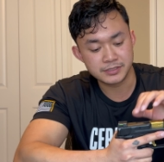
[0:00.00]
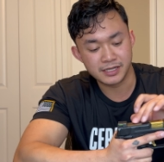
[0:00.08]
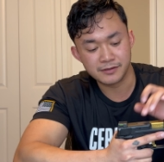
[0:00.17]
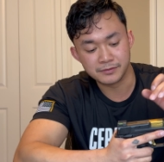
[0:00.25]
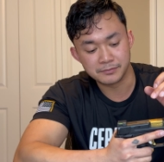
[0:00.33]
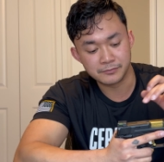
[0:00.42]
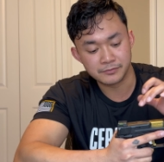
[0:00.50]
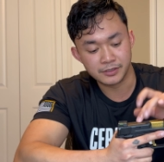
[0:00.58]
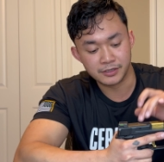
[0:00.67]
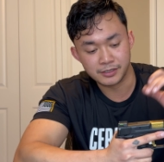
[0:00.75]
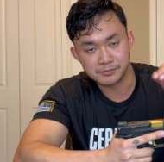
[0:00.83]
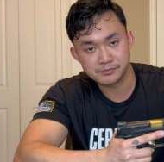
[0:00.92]
I haven't
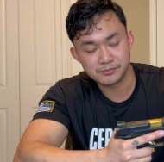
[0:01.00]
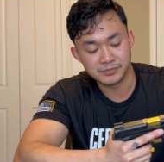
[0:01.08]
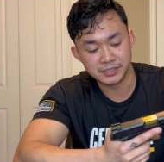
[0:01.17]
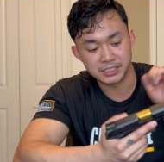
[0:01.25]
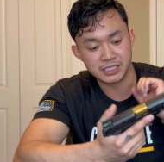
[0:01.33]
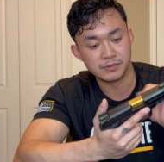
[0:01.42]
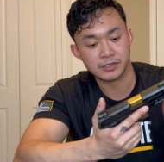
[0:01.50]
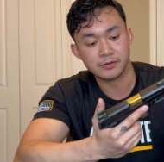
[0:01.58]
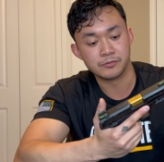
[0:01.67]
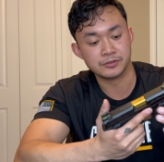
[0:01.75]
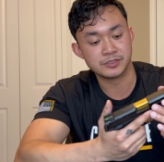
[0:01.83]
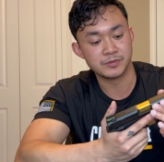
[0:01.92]
been keeping up
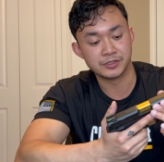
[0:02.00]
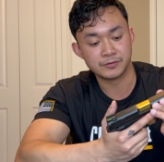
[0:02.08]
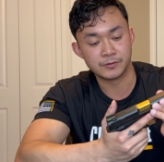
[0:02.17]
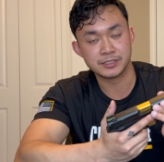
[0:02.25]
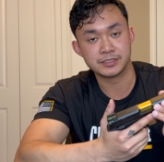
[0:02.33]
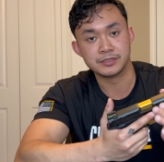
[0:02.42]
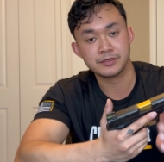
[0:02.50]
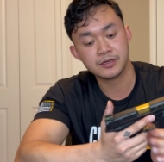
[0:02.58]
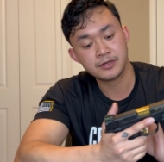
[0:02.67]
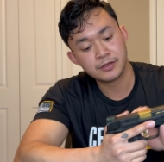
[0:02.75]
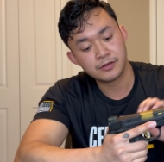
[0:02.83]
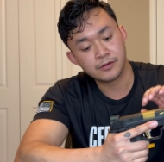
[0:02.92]
with Smith & Wesson,
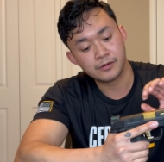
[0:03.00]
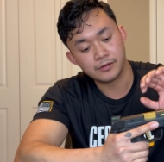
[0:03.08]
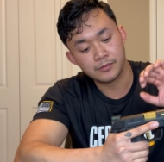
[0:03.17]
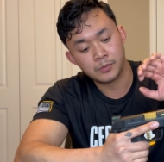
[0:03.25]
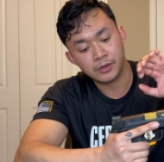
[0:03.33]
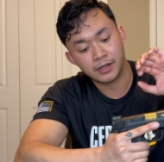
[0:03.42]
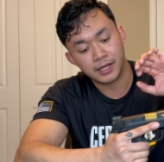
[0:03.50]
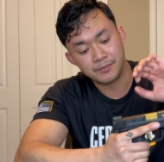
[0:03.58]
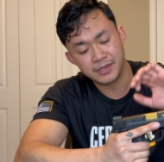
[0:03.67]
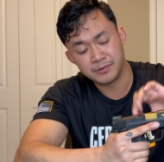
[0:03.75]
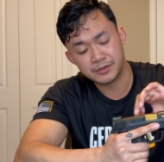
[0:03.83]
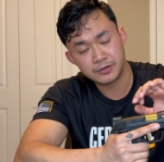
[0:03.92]
but
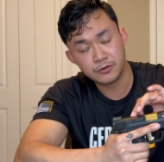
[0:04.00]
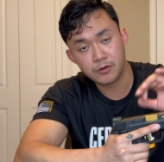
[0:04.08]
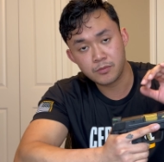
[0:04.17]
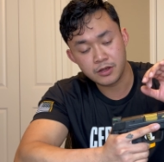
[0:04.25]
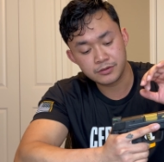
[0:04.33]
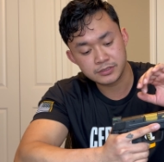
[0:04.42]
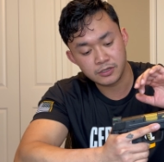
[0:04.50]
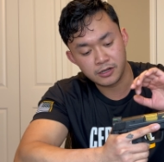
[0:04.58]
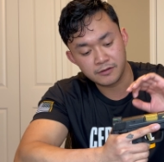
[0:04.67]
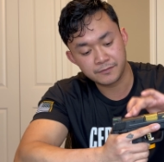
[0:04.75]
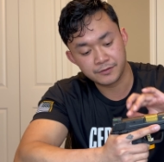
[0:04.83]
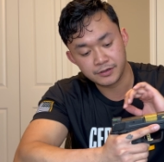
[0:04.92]
maybe their newer models
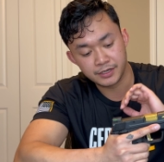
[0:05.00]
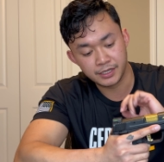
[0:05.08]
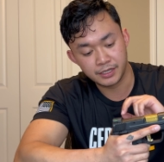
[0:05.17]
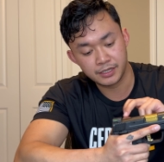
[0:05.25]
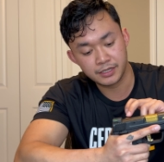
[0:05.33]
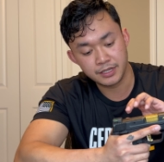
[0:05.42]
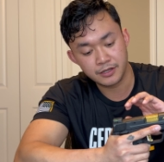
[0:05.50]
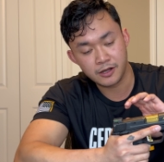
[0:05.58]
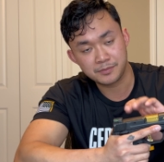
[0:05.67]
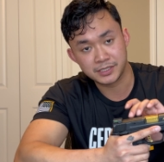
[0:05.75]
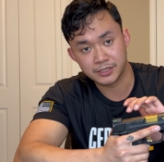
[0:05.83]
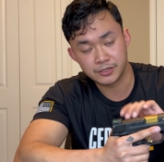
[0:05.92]
offer a
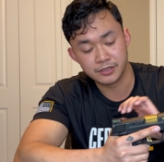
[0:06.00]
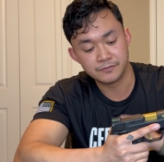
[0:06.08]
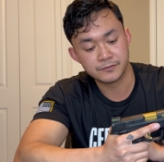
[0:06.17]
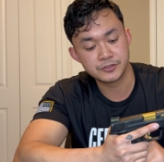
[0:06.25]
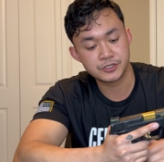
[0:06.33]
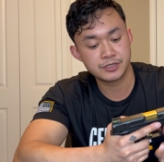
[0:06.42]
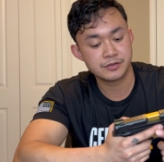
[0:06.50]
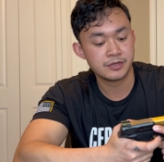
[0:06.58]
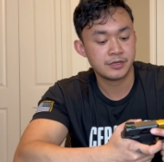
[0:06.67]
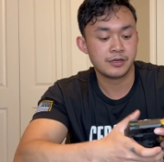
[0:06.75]
optic cut version.